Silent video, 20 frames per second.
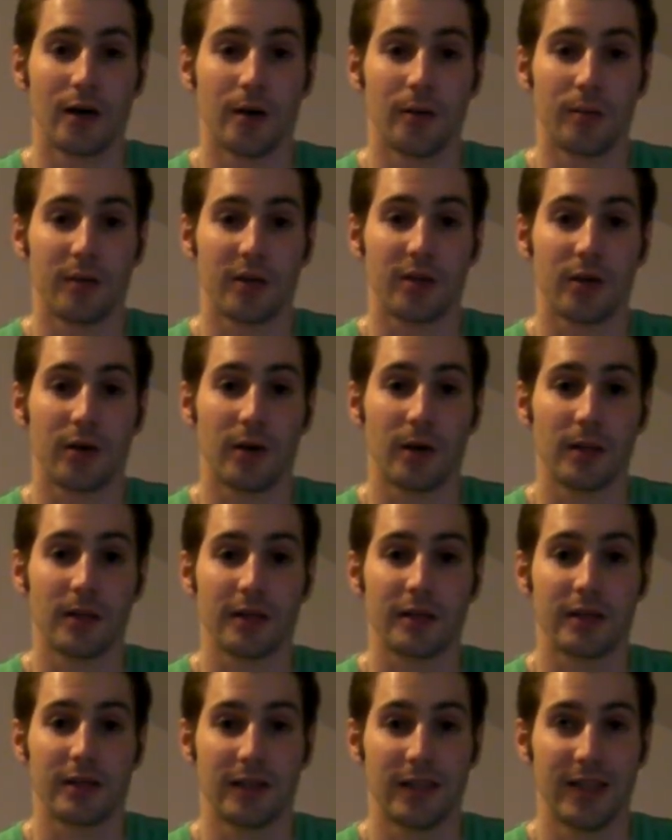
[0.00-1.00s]

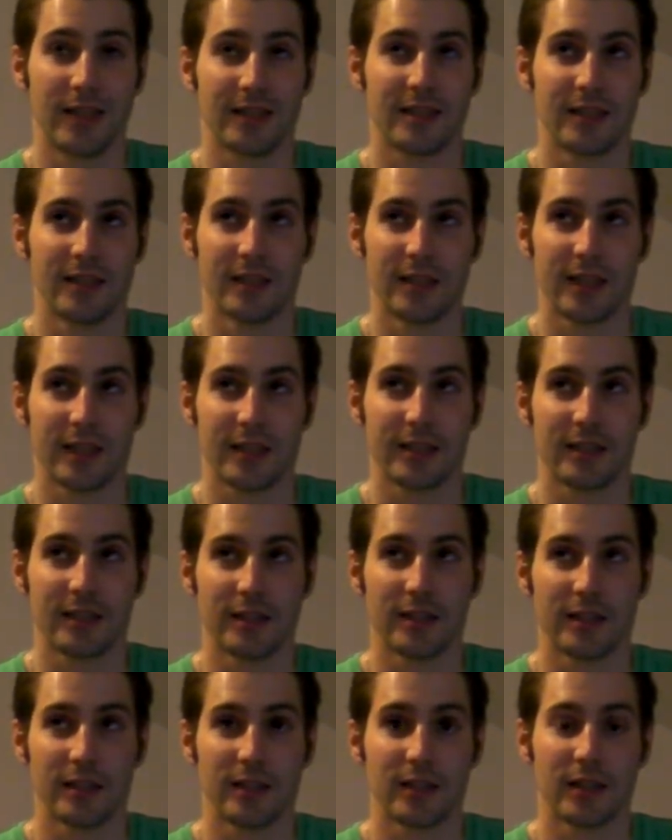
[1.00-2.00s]
because it doesn't
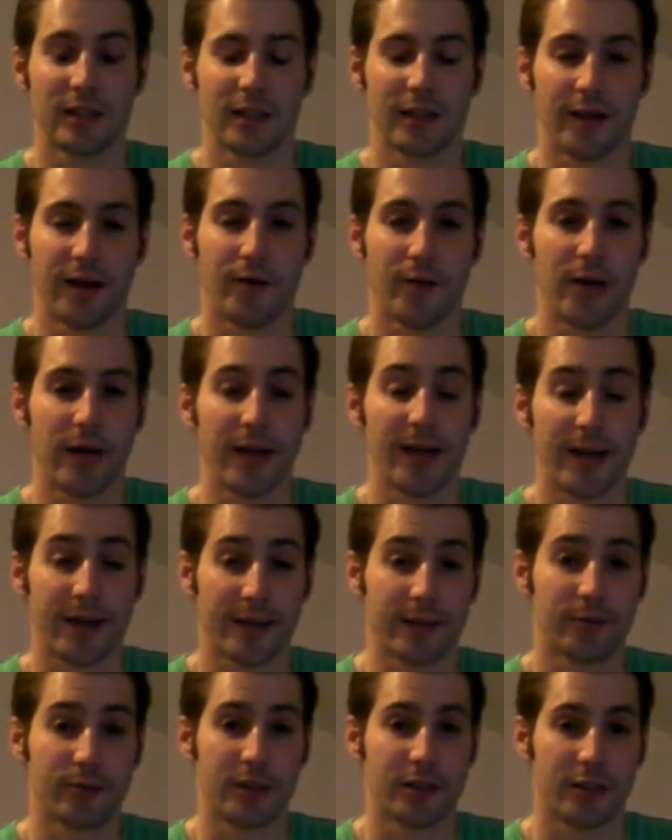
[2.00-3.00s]
exist in our
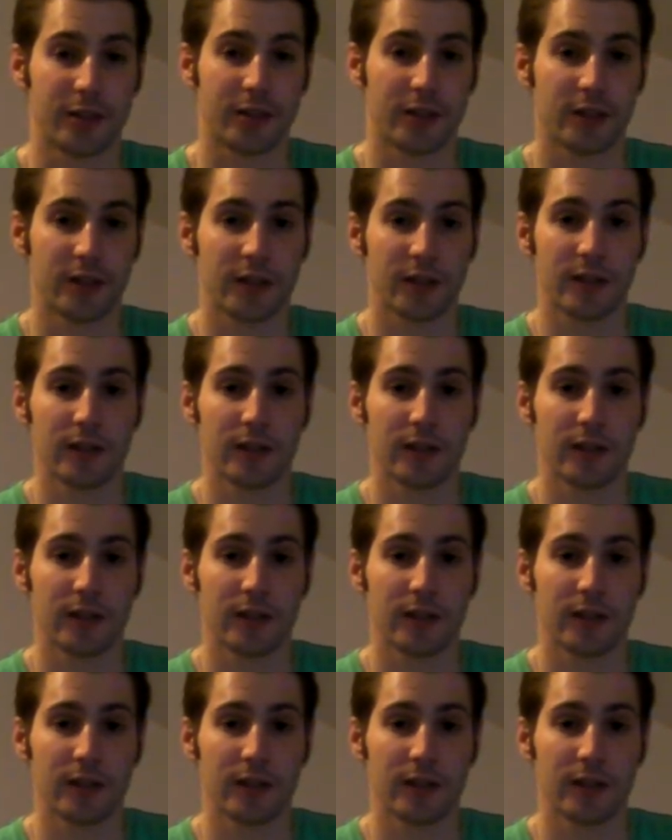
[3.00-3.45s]
language.